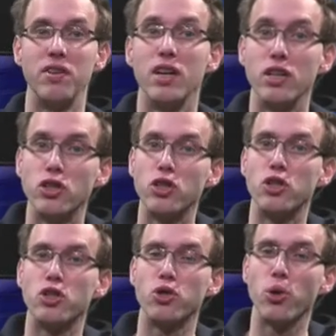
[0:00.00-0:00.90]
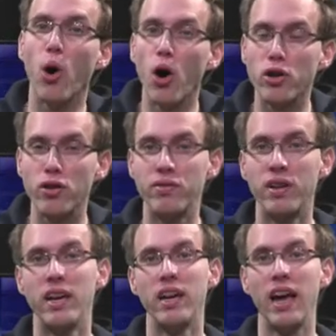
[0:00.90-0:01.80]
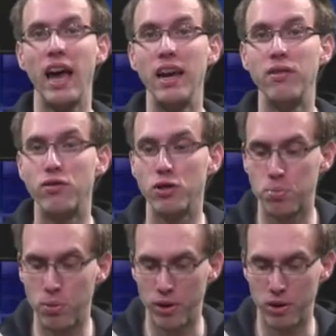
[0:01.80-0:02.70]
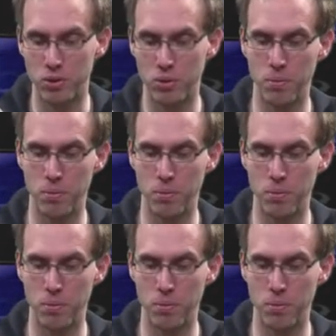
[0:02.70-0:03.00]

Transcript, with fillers: This is a sort of inverse product rule.